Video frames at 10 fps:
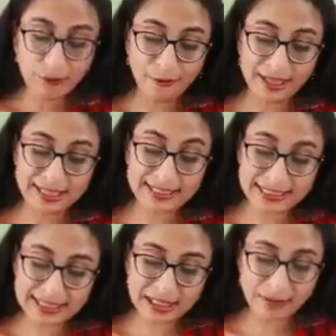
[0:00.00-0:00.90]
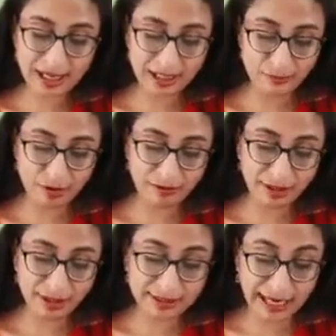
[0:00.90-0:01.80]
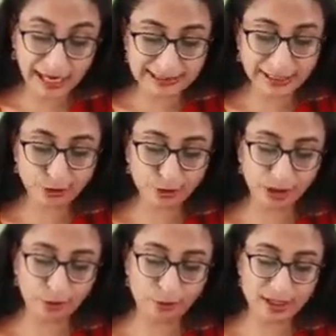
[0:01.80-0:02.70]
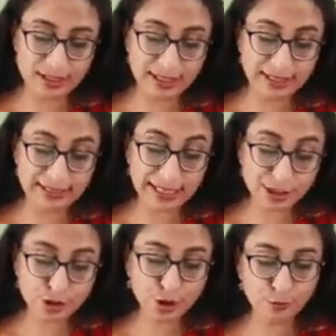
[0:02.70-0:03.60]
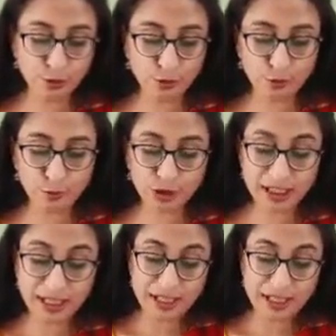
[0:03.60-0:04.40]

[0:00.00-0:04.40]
whereas dissimilarity between the dizygotic twins is assumed due to both